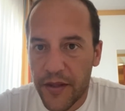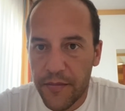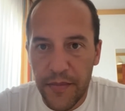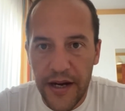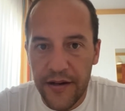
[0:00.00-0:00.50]

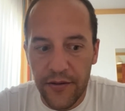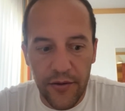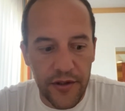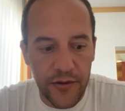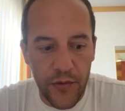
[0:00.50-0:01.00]
mind
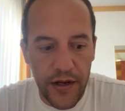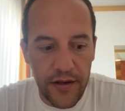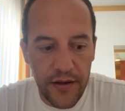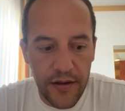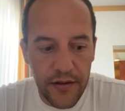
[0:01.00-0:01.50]
or this
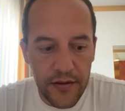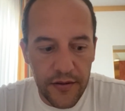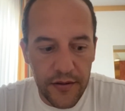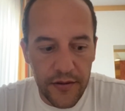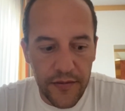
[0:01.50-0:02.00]
way
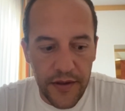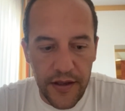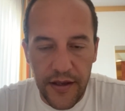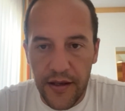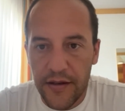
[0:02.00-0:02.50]
of
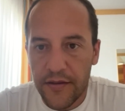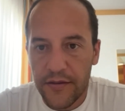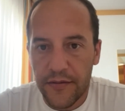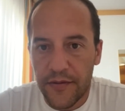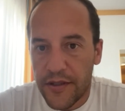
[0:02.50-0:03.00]
thinking
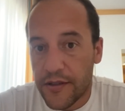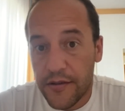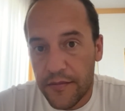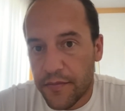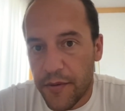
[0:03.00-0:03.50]
of
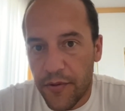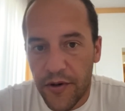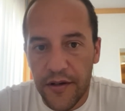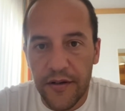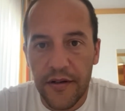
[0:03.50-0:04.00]
these people
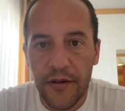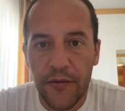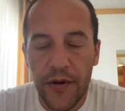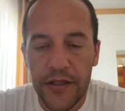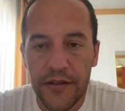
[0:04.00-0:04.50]

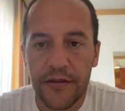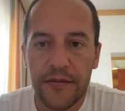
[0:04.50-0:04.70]
in Russia.